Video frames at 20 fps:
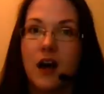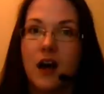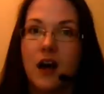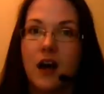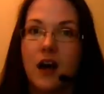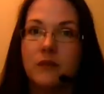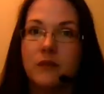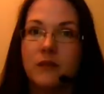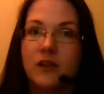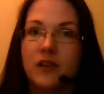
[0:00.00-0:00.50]

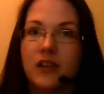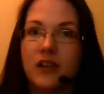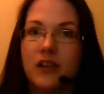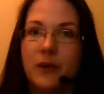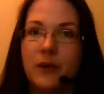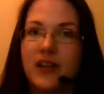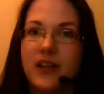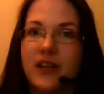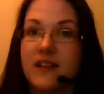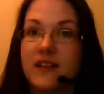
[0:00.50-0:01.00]
I'm not going to
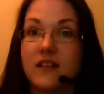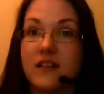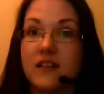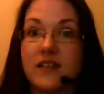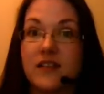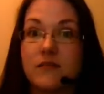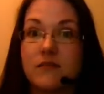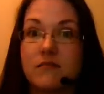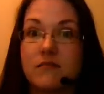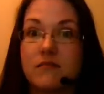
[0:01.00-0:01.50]
edit
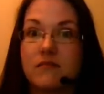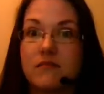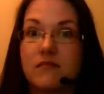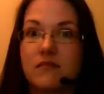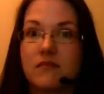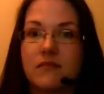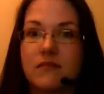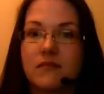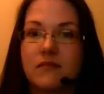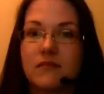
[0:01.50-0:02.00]
this.
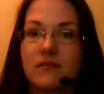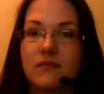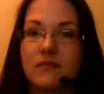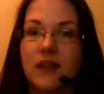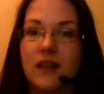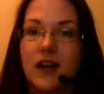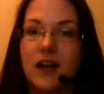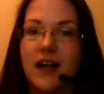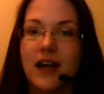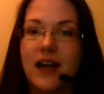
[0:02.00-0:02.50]

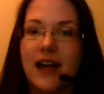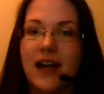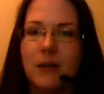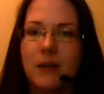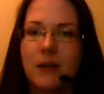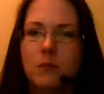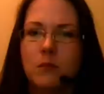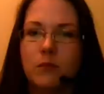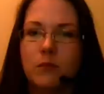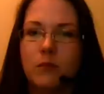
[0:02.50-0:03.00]
I
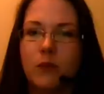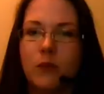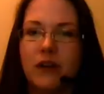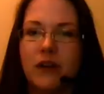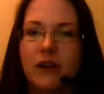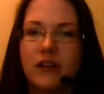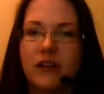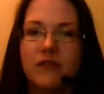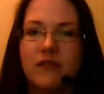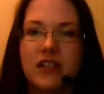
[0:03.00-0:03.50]
am
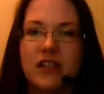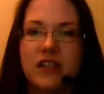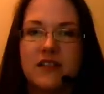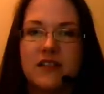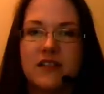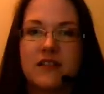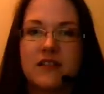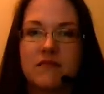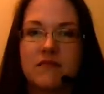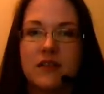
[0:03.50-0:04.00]
wearing a
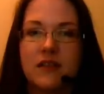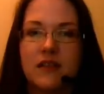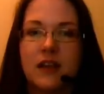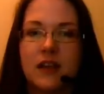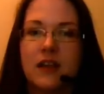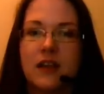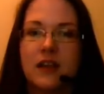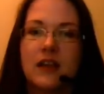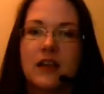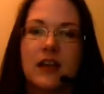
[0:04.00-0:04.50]
fleece
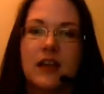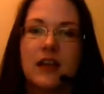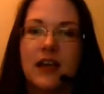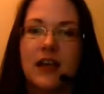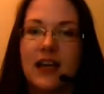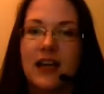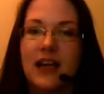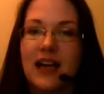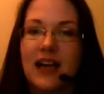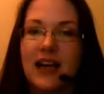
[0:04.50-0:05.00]

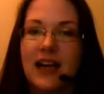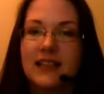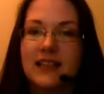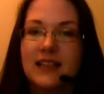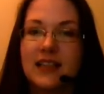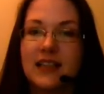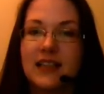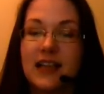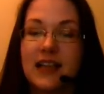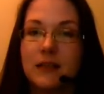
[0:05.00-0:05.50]
and
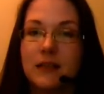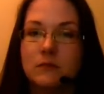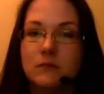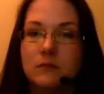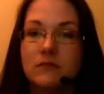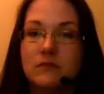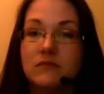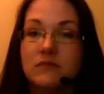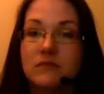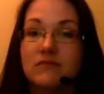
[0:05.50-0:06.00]
I am
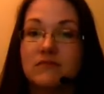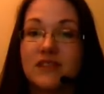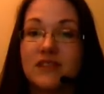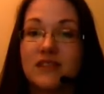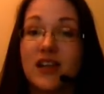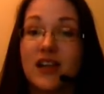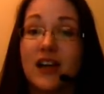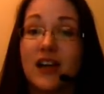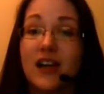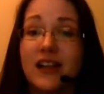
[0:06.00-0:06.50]

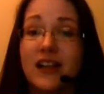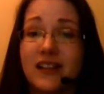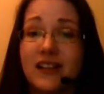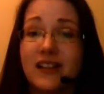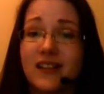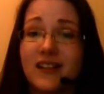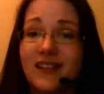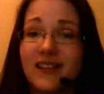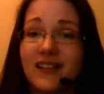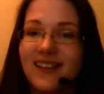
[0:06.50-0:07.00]
tired
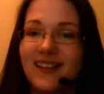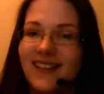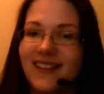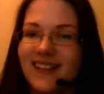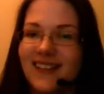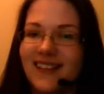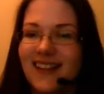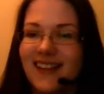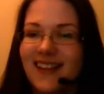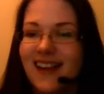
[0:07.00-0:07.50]

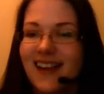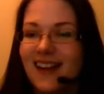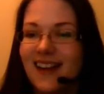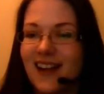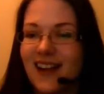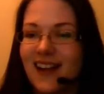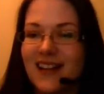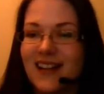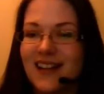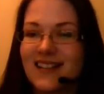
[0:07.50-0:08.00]

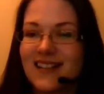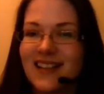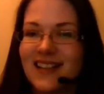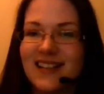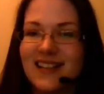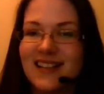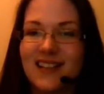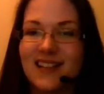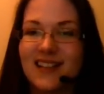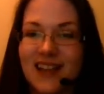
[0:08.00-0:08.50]
and it's late
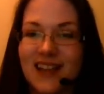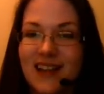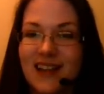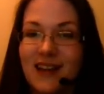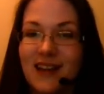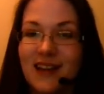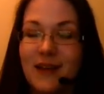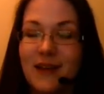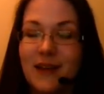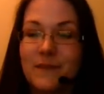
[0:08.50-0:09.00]
at night
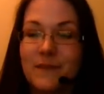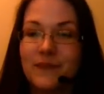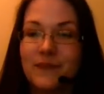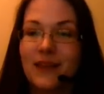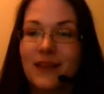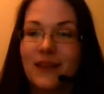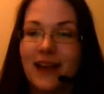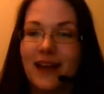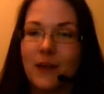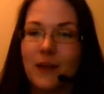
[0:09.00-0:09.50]

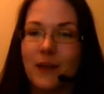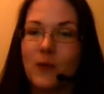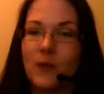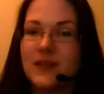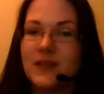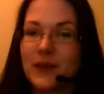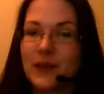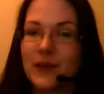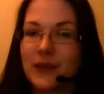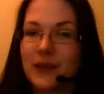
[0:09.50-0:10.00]
and I'm
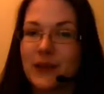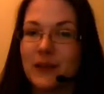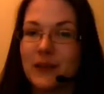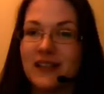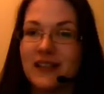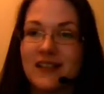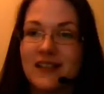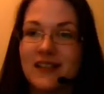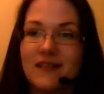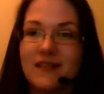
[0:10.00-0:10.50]
whispering a
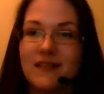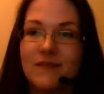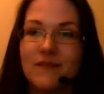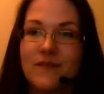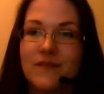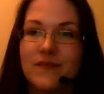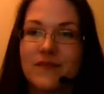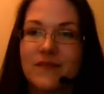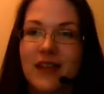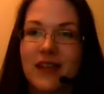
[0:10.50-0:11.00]
bit,
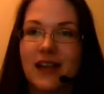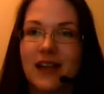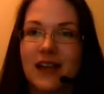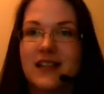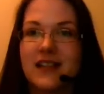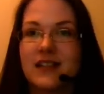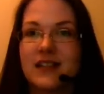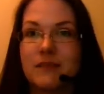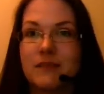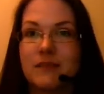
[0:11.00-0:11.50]
and
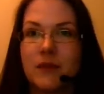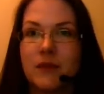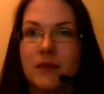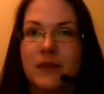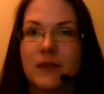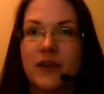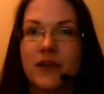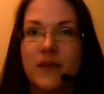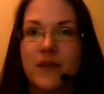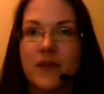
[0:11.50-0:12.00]
it's probably
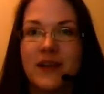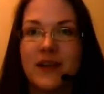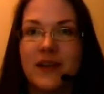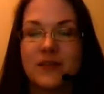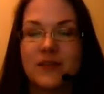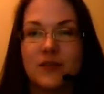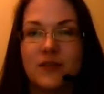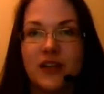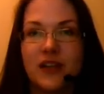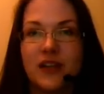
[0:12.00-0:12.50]
not the best
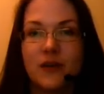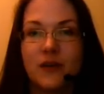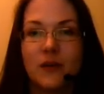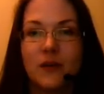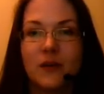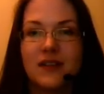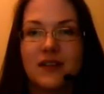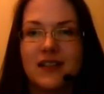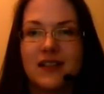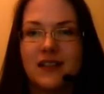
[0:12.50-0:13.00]
audio
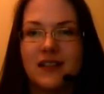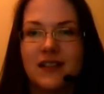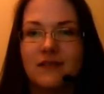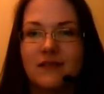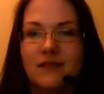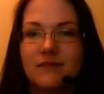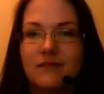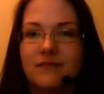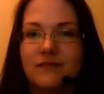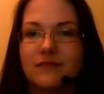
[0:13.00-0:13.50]
quality,
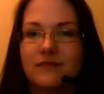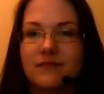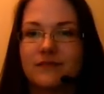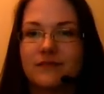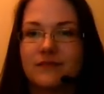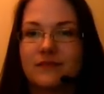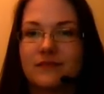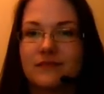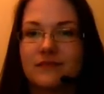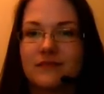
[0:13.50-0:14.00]

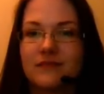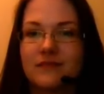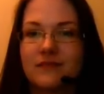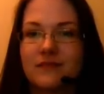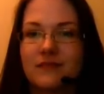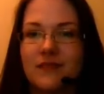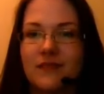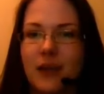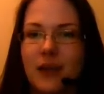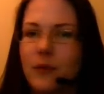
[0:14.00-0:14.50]

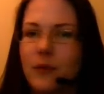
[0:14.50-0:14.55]
I'm